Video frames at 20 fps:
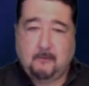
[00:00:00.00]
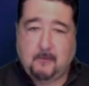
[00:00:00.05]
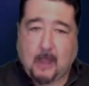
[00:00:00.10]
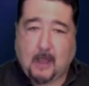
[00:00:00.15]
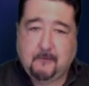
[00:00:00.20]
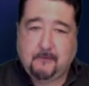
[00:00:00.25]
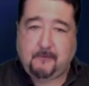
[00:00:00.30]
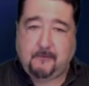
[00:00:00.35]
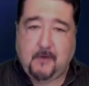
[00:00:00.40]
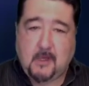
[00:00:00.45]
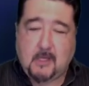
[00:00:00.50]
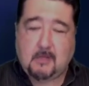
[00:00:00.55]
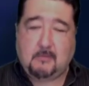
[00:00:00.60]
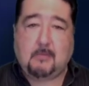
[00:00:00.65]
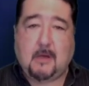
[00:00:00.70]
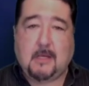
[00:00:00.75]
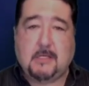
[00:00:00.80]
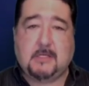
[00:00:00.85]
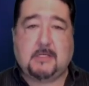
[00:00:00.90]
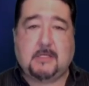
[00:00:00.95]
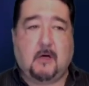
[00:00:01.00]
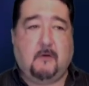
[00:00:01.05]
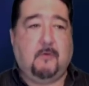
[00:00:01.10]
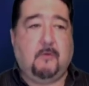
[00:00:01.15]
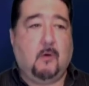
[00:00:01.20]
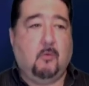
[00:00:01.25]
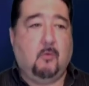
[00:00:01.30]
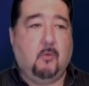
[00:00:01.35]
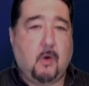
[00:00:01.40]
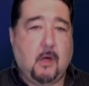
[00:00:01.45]
I feed myself
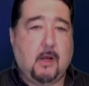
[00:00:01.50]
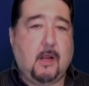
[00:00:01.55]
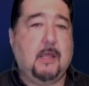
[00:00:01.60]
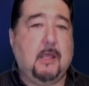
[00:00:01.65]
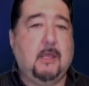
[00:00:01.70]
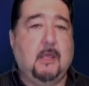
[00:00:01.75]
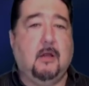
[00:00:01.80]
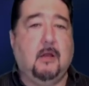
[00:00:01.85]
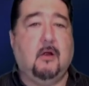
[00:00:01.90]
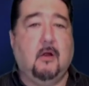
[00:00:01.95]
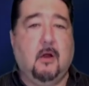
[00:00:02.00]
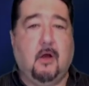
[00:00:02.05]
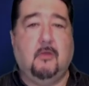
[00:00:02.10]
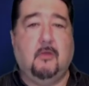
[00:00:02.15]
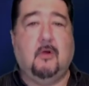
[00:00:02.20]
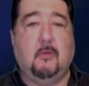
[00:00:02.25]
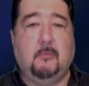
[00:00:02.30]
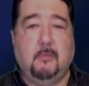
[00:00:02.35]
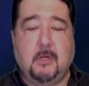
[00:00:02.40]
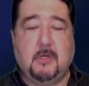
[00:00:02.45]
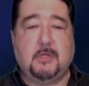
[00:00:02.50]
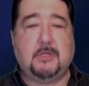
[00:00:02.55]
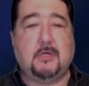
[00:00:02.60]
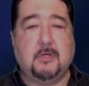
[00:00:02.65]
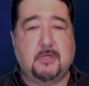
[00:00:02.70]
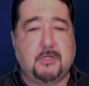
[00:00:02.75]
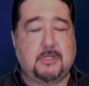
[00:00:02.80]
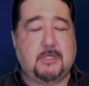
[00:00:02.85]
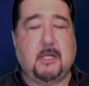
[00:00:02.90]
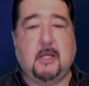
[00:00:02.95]
on what I hear other
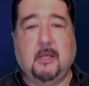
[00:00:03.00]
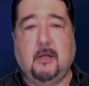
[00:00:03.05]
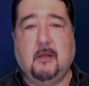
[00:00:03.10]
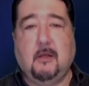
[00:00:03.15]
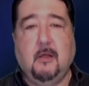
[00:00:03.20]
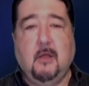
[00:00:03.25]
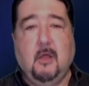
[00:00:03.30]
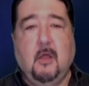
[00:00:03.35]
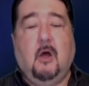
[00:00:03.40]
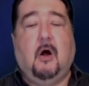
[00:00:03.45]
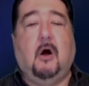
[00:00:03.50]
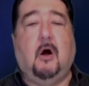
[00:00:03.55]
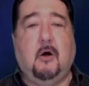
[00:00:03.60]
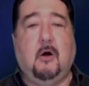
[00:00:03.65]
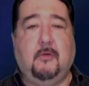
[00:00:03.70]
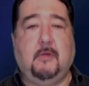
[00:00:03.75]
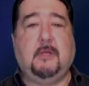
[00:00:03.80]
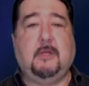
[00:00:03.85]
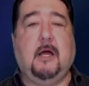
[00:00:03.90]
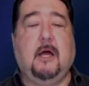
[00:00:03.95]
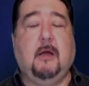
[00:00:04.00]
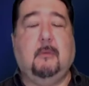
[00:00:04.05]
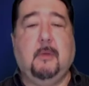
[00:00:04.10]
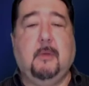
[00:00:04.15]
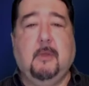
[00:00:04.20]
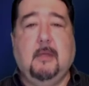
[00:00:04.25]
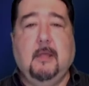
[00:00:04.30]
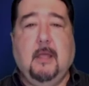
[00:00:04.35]
ministers saying all the time.